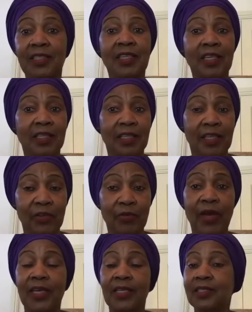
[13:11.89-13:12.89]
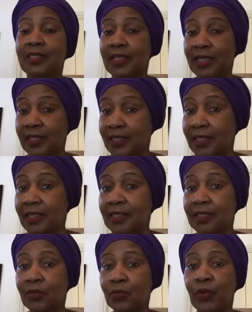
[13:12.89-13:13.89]
in the US that
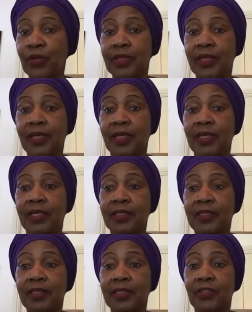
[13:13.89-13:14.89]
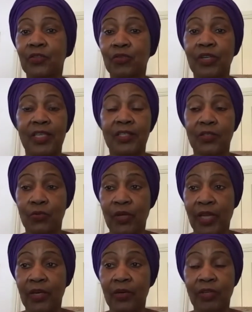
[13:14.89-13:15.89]
deals with the students who
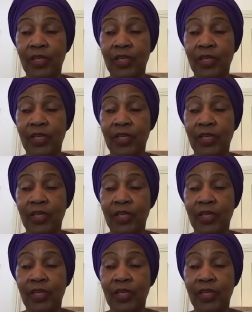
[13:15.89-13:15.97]
cannot